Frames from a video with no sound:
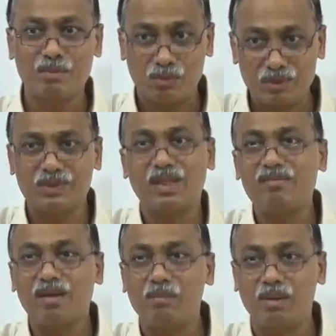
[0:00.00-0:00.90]
So it is
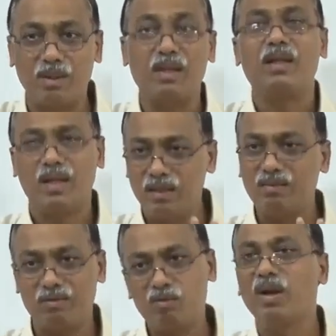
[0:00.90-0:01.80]
self commitment.
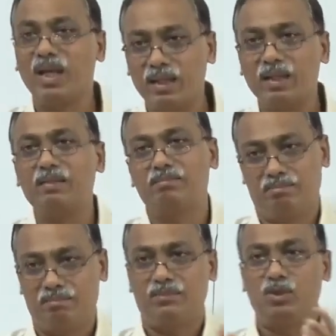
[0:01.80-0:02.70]
Anyway, if you like it,
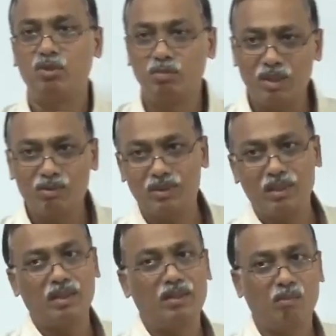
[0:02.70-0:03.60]
you may use
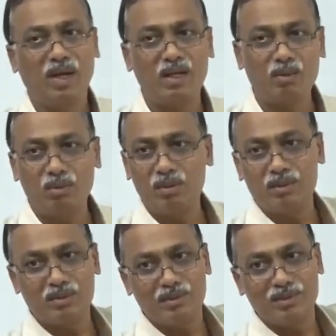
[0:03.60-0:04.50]
it. Why I told
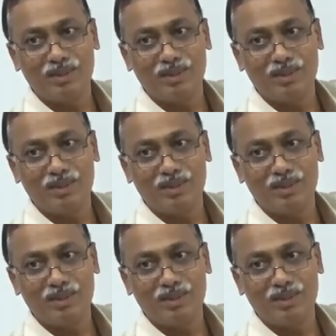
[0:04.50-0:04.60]
this?